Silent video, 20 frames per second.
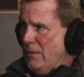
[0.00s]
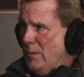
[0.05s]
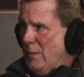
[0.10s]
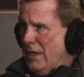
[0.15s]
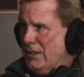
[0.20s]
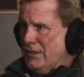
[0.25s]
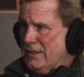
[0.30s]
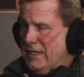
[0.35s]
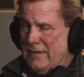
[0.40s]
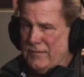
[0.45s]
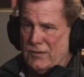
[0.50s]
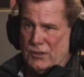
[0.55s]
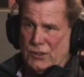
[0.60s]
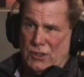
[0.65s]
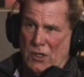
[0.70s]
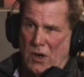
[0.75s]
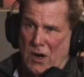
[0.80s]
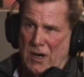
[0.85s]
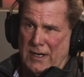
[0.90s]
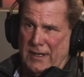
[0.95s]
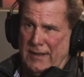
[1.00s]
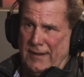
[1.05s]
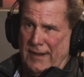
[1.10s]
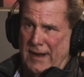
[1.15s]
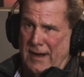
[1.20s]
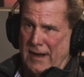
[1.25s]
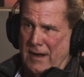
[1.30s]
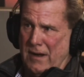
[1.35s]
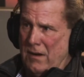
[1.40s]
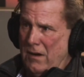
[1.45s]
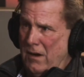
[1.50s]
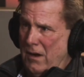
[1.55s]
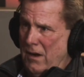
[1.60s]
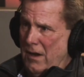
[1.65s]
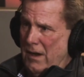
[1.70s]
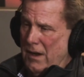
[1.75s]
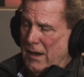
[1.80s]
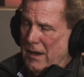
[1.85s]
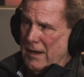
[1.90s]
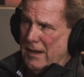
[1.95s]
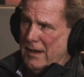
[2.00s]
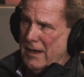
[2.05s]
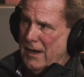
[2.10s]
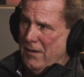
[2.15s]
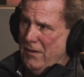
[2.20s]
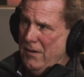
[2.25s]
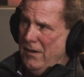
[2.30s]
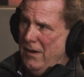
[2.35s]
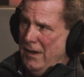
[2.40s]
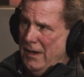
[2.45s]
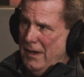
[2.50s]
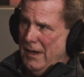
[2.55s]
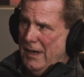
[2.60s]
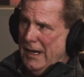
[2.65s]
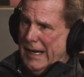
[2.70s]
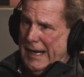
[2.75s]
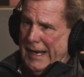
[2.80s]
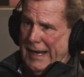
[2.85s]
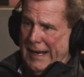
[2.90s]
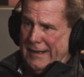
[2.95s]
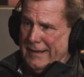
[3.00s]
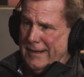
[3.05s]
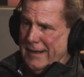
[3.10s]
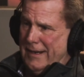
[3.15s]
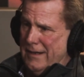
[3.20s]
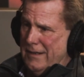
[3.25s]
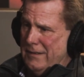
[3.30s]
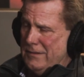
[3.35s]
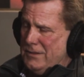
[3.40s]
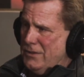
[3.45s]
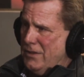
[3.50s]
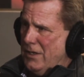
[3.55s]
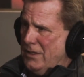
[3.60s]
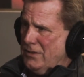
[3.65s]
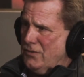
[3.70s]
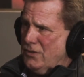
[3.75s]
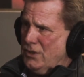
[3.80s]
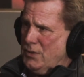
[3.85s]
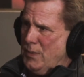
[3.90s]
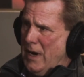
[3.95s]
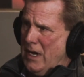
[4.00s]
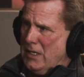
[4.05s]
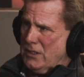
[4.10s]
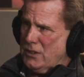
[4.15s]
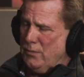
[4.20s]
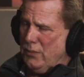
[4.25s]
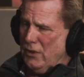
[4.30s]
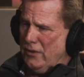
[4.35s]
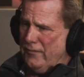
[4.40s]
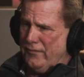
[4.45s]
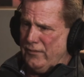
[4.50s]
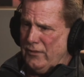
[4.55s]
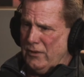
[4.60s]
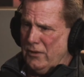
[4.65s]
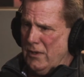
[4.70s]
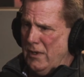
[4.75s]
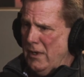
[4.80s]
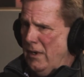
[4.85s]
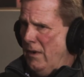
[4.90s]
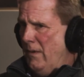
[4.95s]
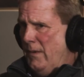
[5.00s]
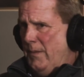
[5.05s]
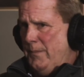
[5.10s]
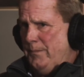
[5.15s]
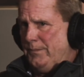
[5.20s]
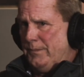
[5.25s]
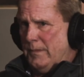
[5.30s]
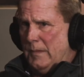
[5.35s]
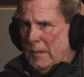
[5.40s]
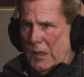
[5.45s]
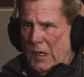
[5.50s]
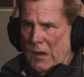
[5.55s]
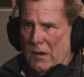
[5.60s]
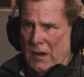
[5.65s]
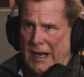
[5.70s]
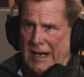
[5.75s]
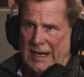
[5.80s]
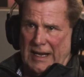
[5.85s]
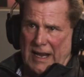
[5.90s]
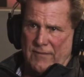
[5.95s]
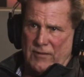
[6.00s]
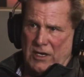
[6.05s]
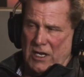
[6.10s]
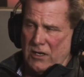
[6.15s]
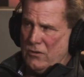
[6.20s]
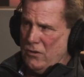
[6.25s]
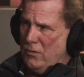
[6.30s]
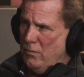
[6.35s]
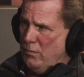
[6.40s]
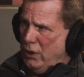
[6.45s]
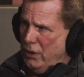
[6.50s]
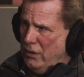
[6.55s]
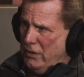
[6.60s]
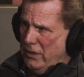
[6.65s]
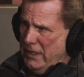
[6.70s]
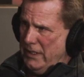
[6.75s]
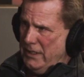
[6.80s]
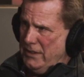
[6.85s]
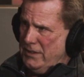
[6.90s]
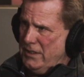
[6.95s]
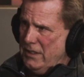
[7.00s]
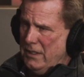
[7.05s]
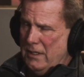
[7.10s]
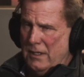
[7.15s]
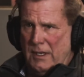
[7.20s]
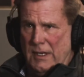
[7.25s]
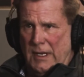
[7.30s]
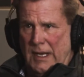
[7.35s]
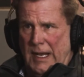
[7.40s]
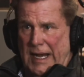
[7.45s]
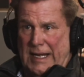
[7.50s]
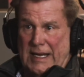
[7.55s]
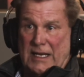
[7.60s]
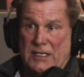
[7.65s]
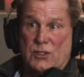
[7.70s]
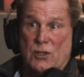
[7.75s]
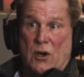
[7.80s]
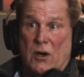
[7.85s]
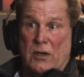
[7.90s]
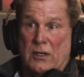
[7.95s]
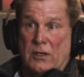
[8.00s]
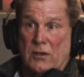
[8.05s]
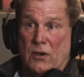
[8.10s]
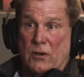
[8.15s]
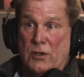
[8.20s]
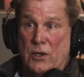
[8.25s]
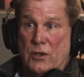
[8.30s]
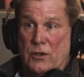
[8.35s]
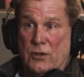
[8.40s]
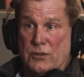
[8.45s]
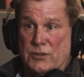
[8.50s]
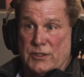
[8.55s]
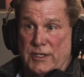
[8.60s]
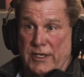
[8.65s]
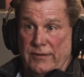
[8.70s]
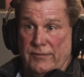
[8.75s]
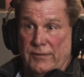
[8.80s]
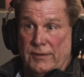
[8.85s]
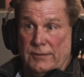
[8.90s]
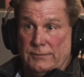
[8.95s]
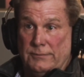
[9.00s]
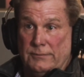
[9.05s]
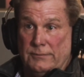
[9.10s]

months after starting there, I had so I was responsible for 1,100 employees, and I started on New Year's Eve.